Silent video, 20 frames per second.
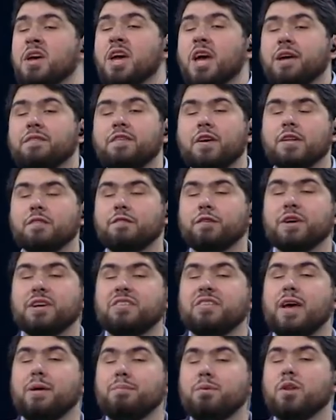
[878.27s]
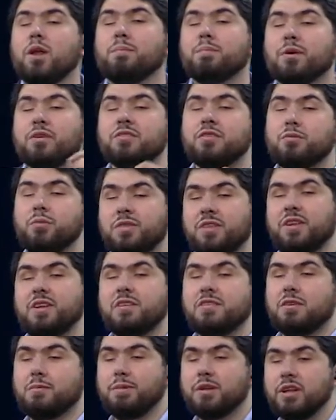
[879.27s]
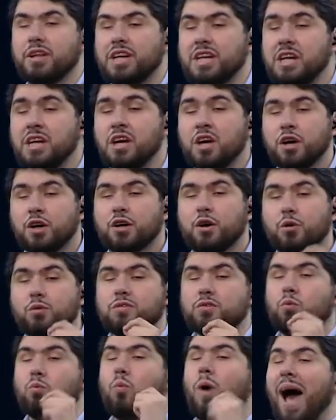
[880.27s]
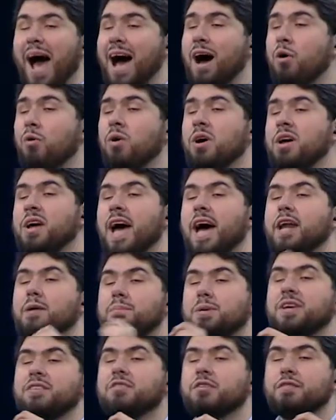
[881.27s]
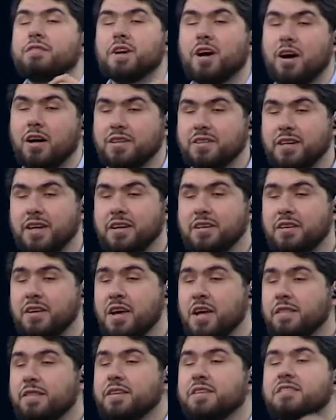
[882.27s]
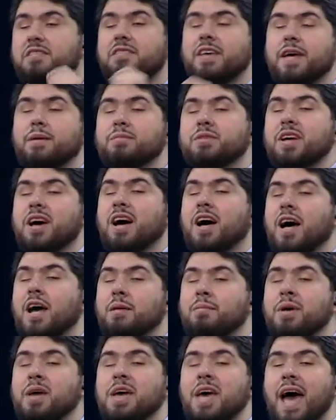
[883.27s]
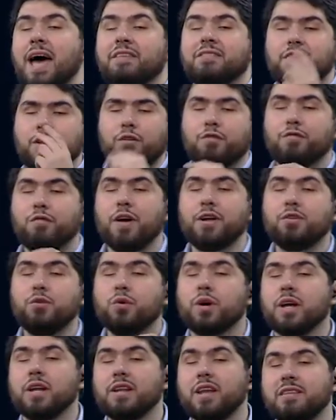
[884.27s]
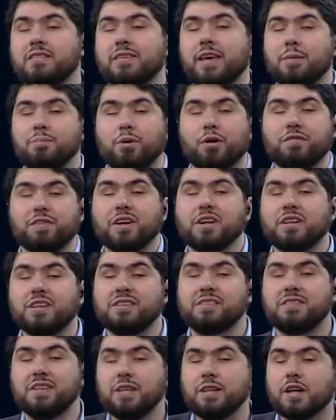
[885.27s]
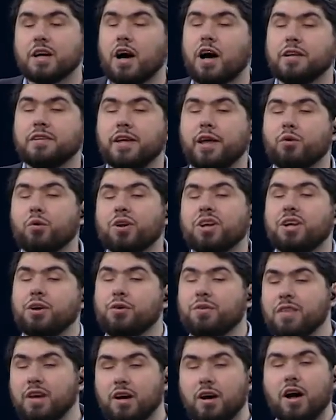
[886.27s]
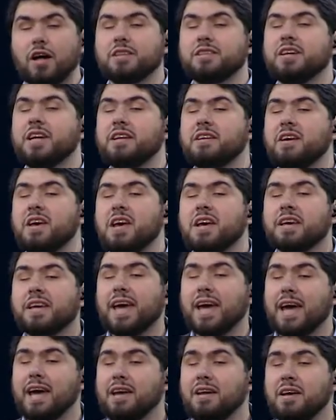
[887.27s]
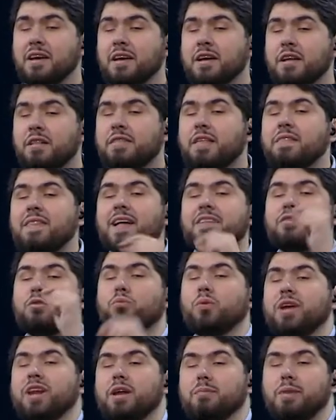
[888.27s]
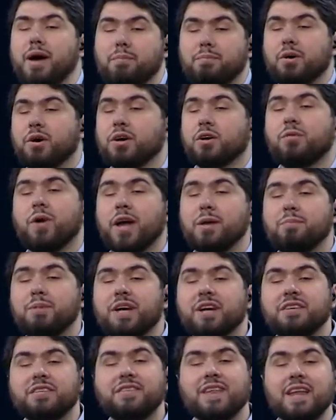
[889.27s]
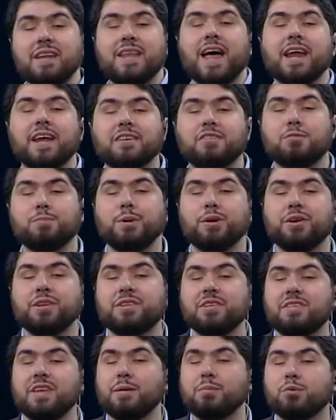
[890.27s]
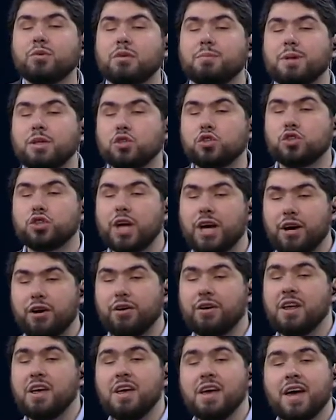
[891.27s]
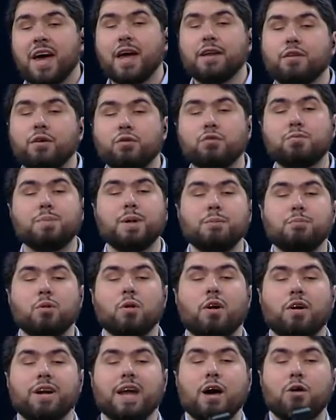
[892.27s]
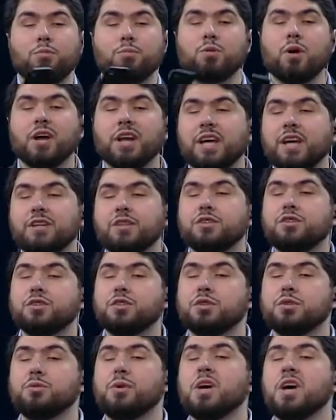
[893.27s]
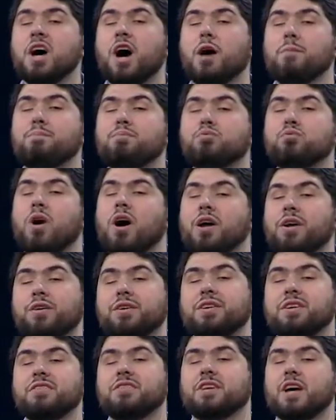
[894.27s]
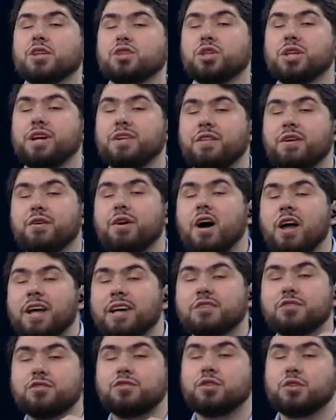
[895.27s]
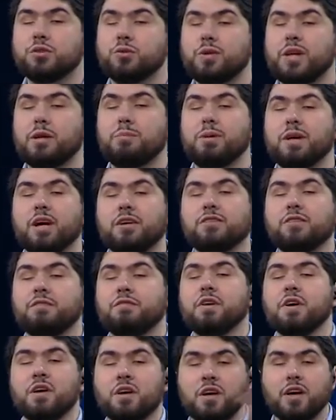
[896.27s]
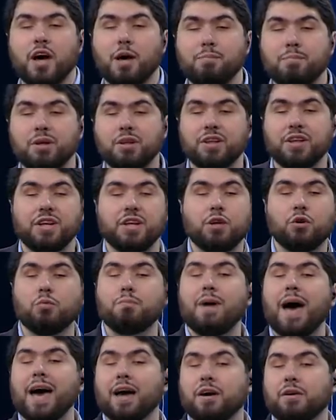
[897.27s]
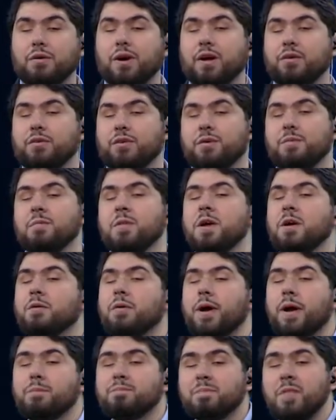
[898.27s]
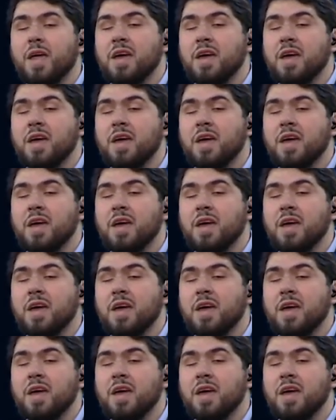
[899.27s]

If, for example, a person with a disability goes wow at a piece of content the same time as their friend who can, let's say, perfectly see the content or hear the content can, then that's a win in my book, right? Because then that experience is able to be shared, and those people are now brought into a broader discussion, and they're not excluded because of ability or background, right?